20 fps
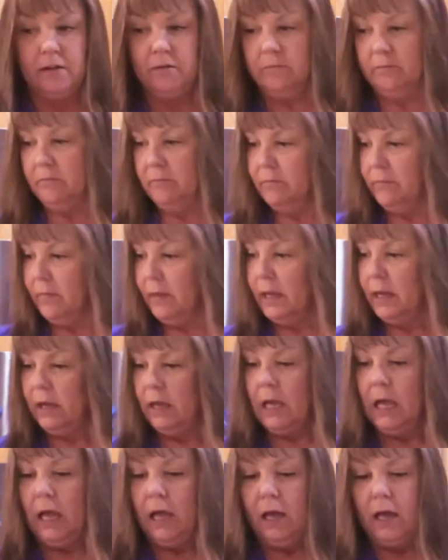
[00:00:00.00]

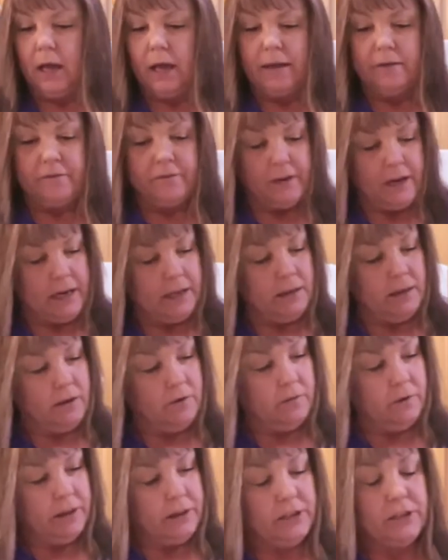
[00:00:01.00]
I'm trying
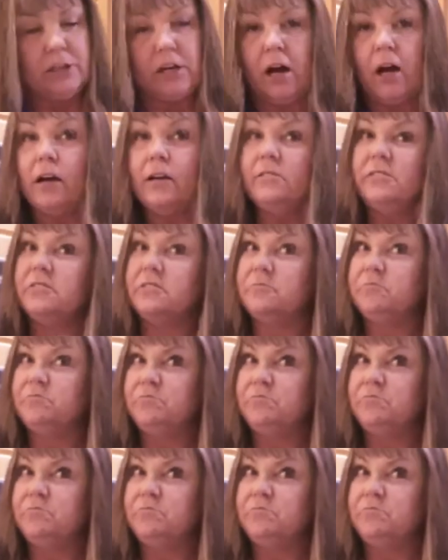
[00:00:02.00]
it with the dogs.